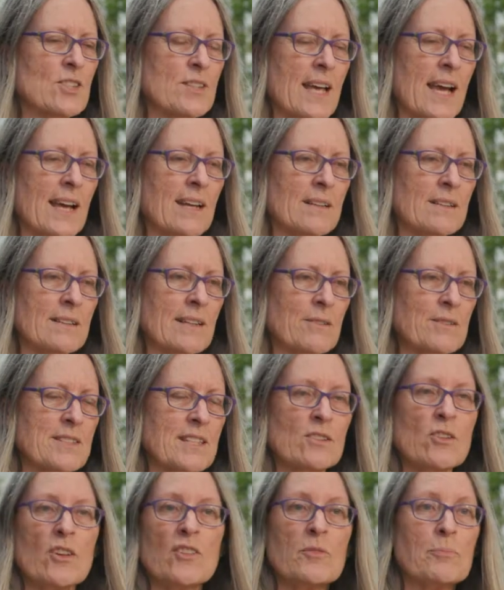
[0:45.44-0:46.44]
that there is a
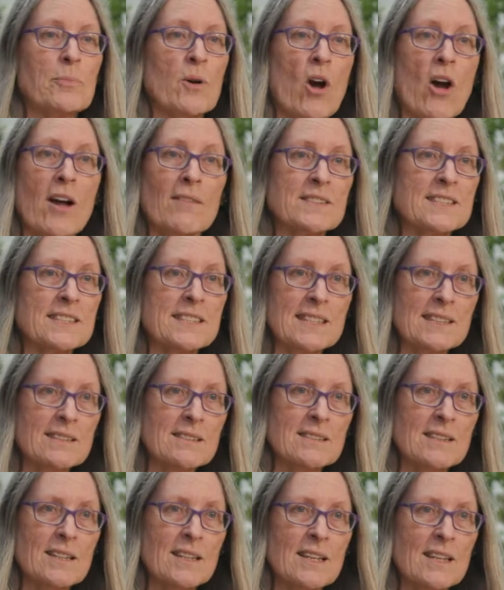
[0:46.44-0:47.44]
lot of privacy.
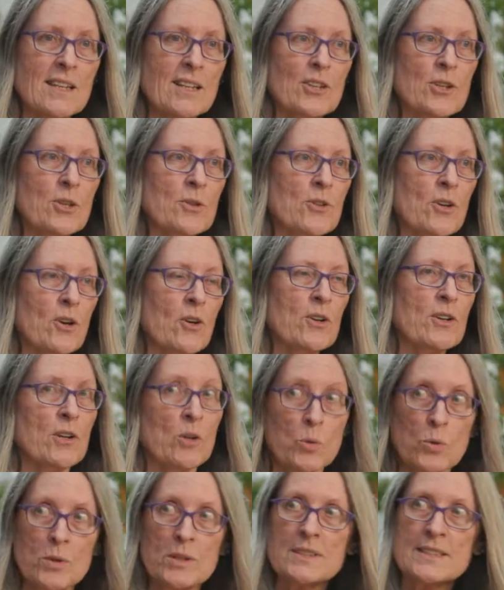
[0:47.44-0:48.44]
You don't
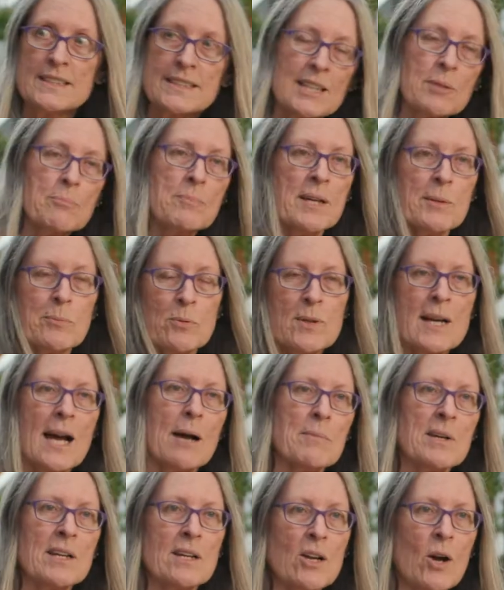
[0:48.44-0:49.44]
look and see people
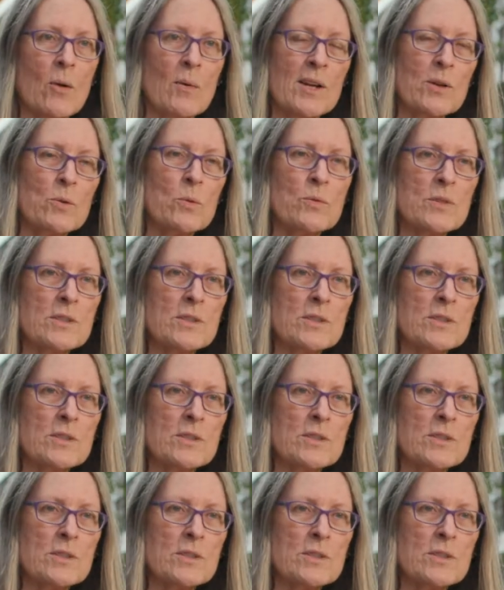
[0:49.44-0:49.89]
coming going all the